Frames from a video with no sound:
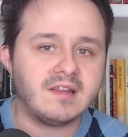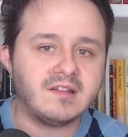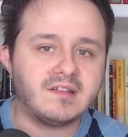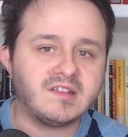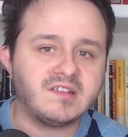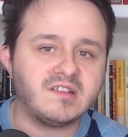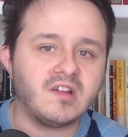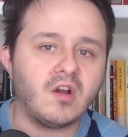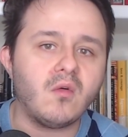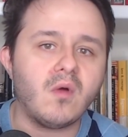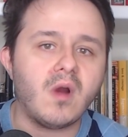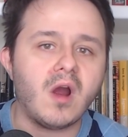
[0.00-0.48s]

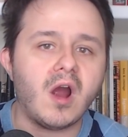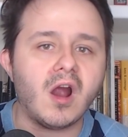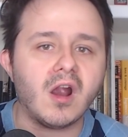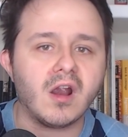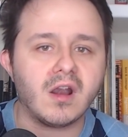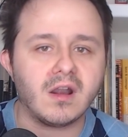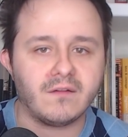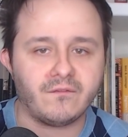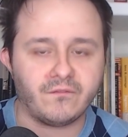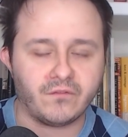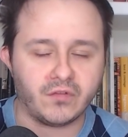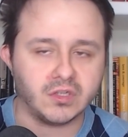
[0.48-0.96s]
so
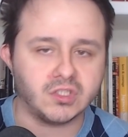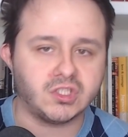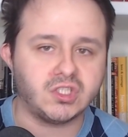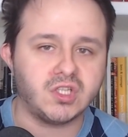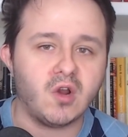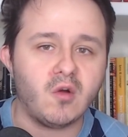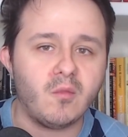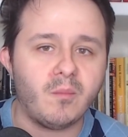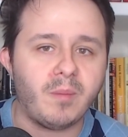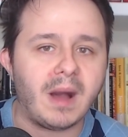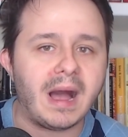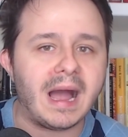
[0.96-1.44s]
hard for
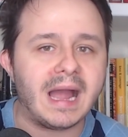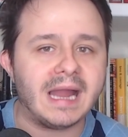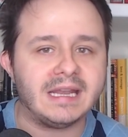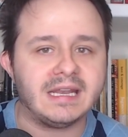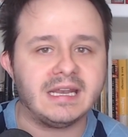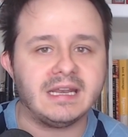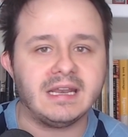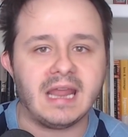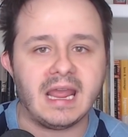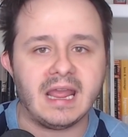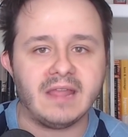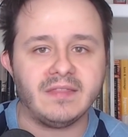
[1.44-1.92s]
Joe
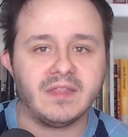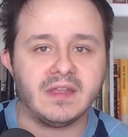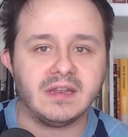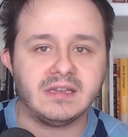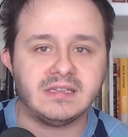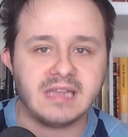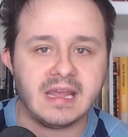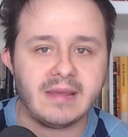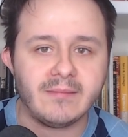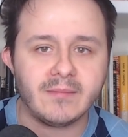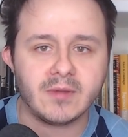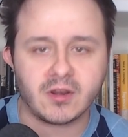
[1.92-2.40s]
Biden and the
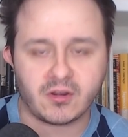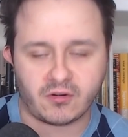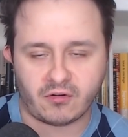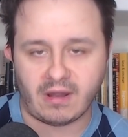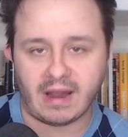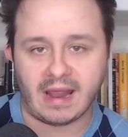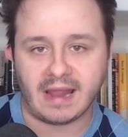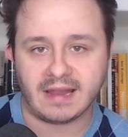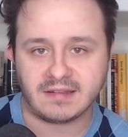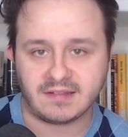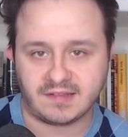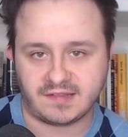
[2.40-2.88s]

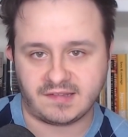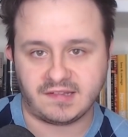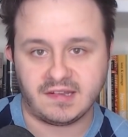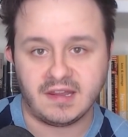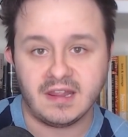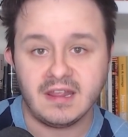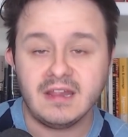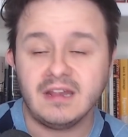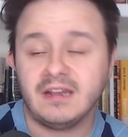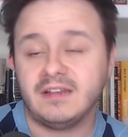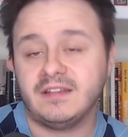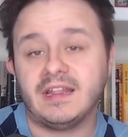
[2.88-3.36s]
Democrats
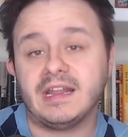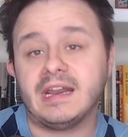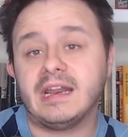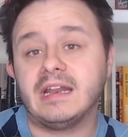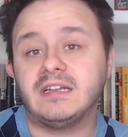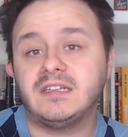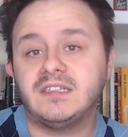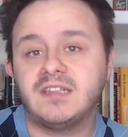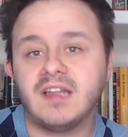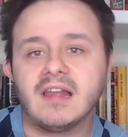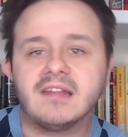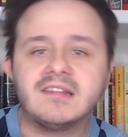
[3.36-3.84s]
that
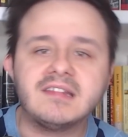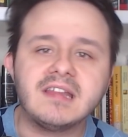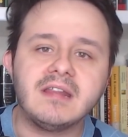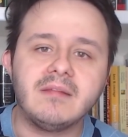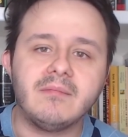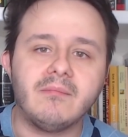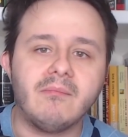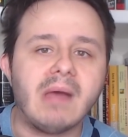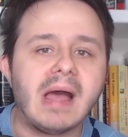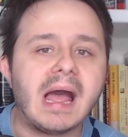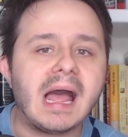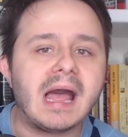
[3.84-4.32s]
it
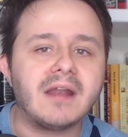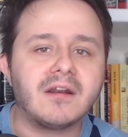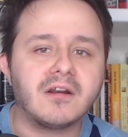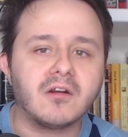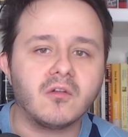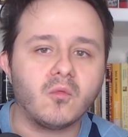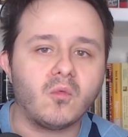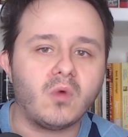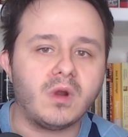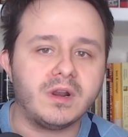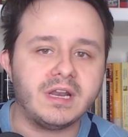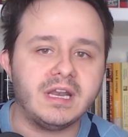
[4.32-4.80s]
doesn't matter
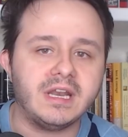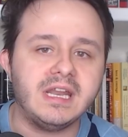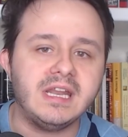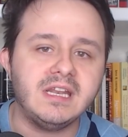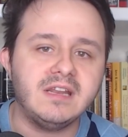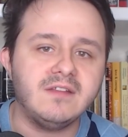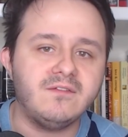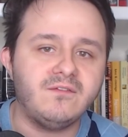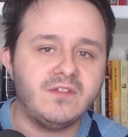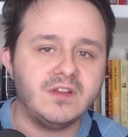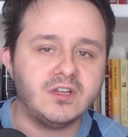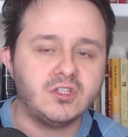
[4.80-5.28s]
what an
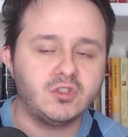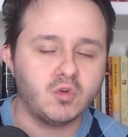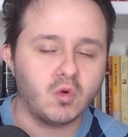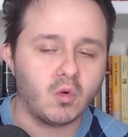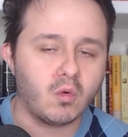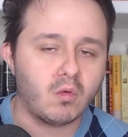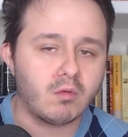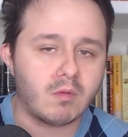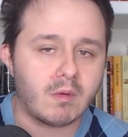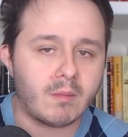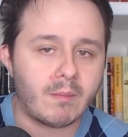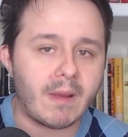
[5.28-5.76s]

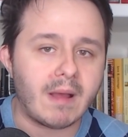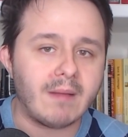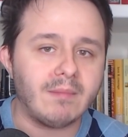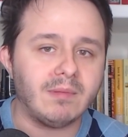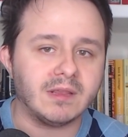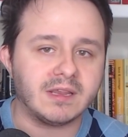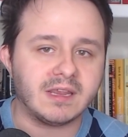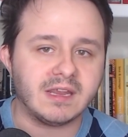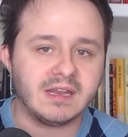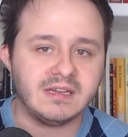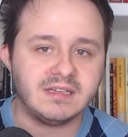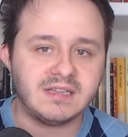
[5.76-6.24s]
individual
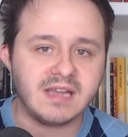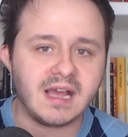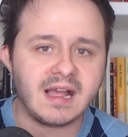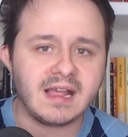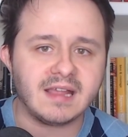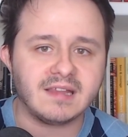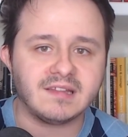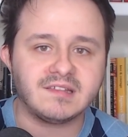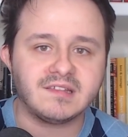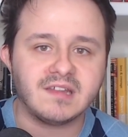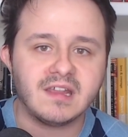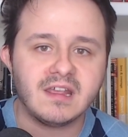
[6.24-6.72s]
Republican
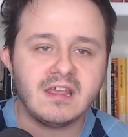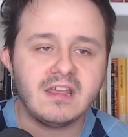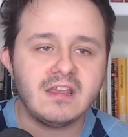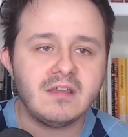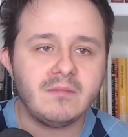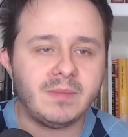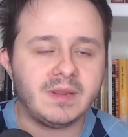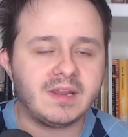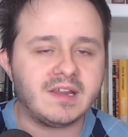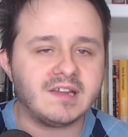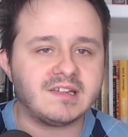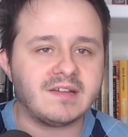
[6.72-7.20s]
does
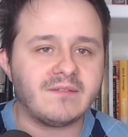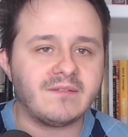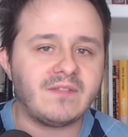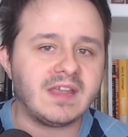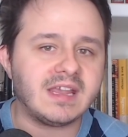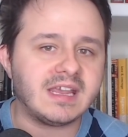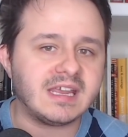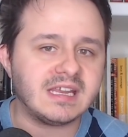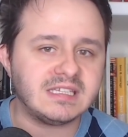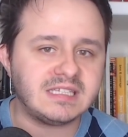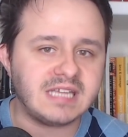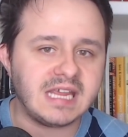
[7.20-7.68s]
because if
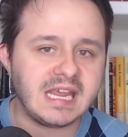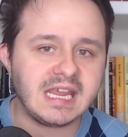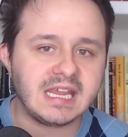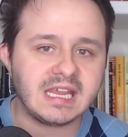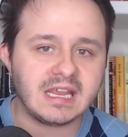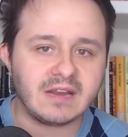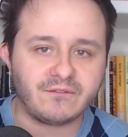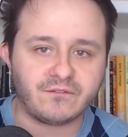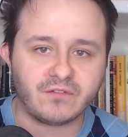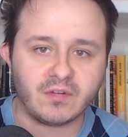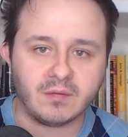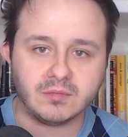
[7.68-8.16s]
they can take
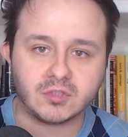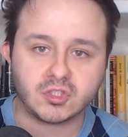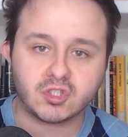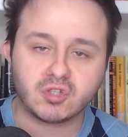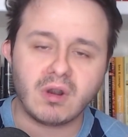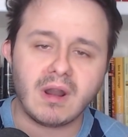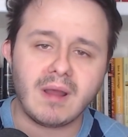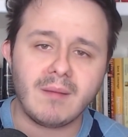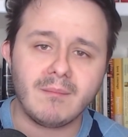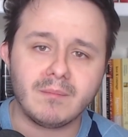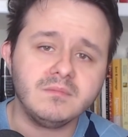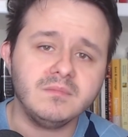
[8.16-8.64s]
it from
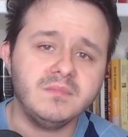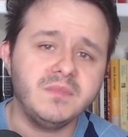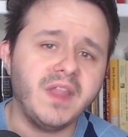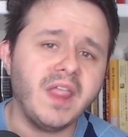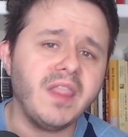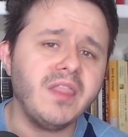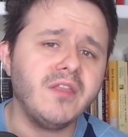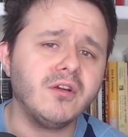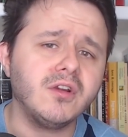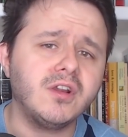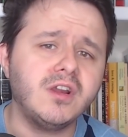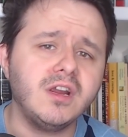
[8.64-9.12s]
Trump, Trump,
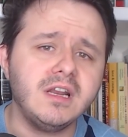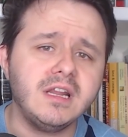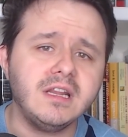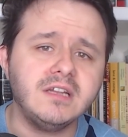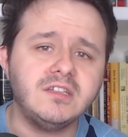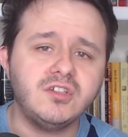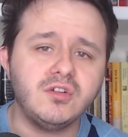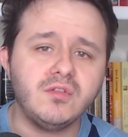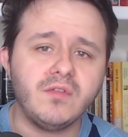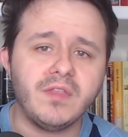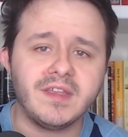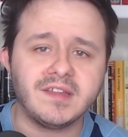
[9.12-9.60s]
then they're going to
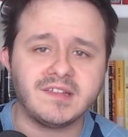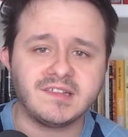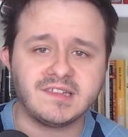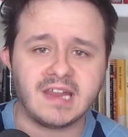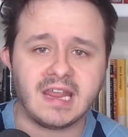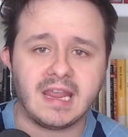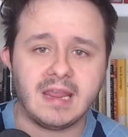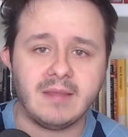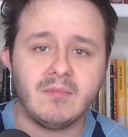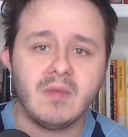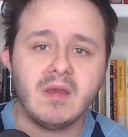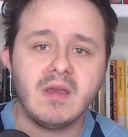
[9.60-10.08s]
do the
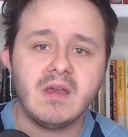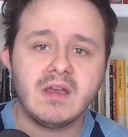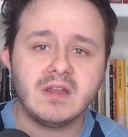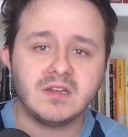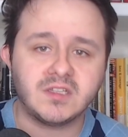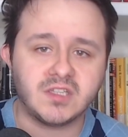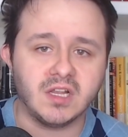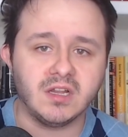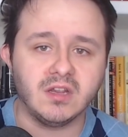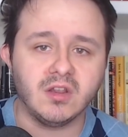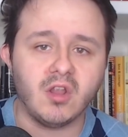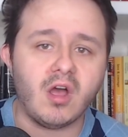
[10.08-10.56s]
same
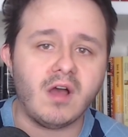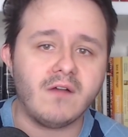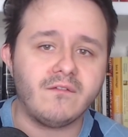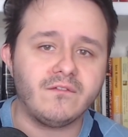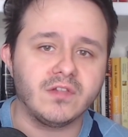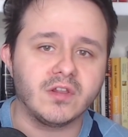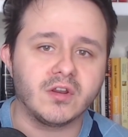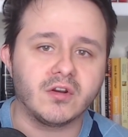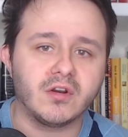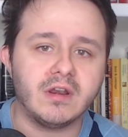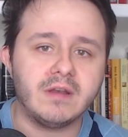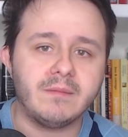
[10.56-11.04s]
to
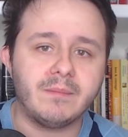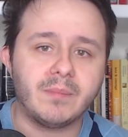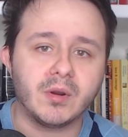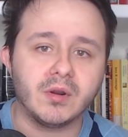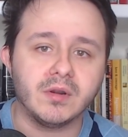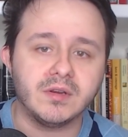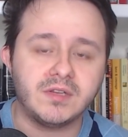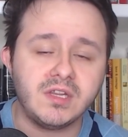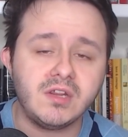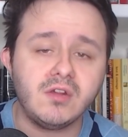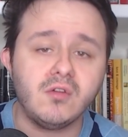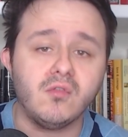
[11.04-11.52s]
Loeffler and
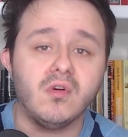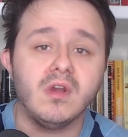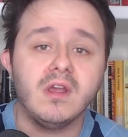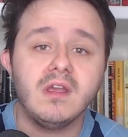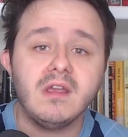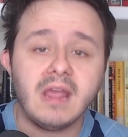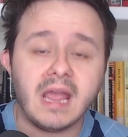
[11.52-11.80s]
Perdue.